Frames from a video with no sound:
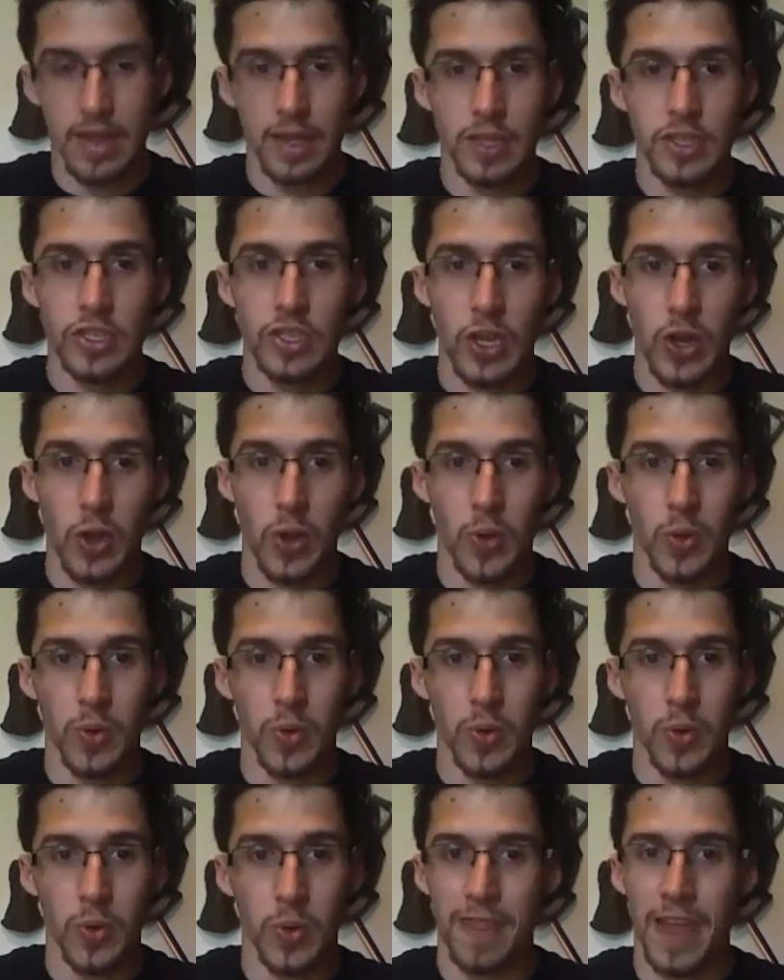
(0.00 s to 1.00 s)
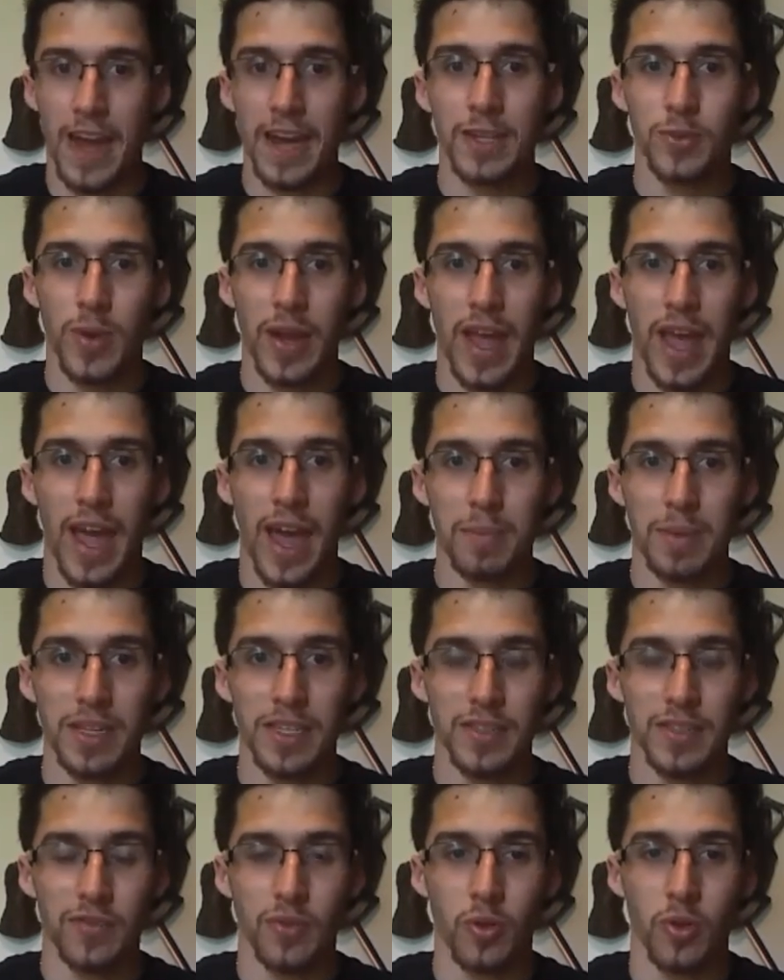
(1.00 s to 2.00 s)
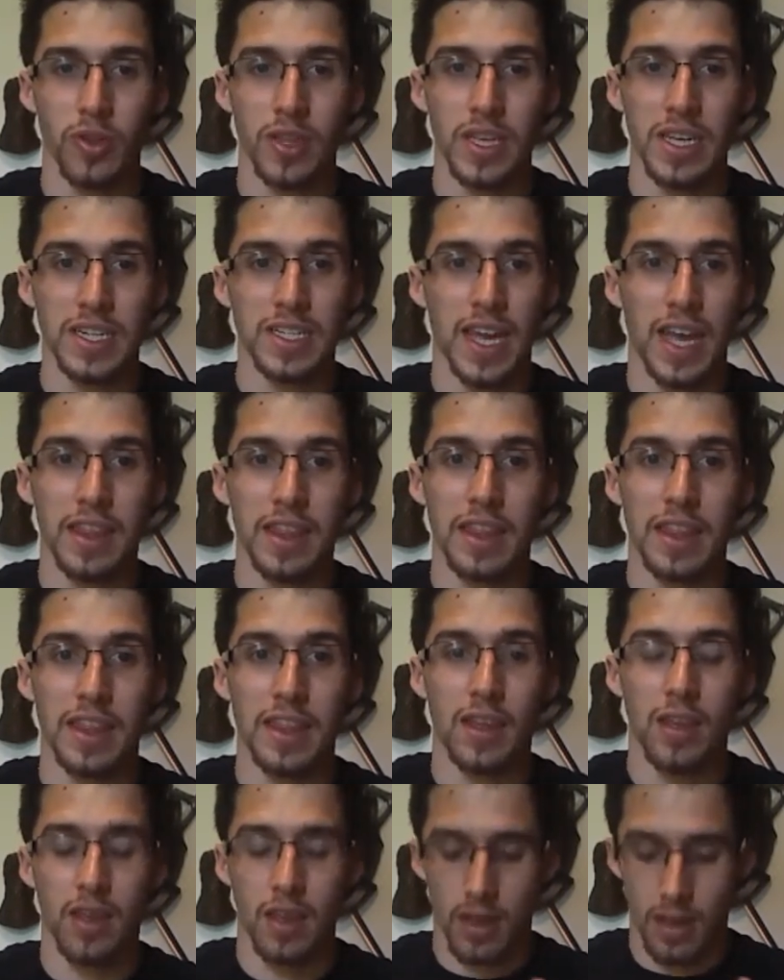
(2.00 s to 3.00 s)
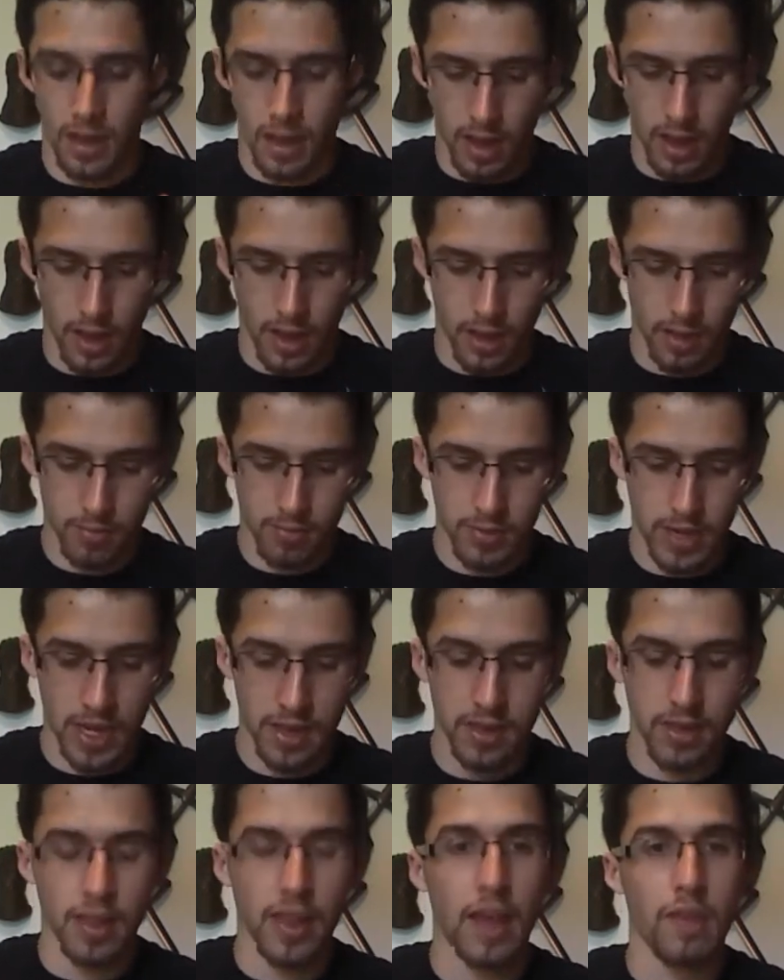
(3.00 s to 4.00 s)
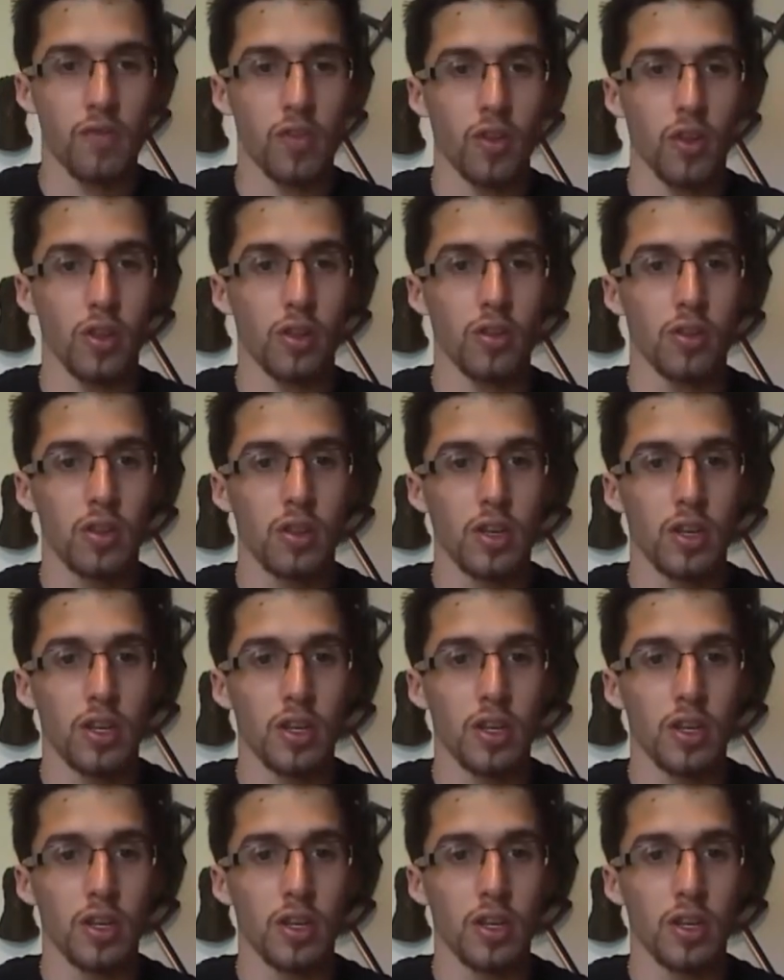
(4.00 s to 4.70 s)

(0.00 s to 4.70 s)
So that is what happens for the 10th level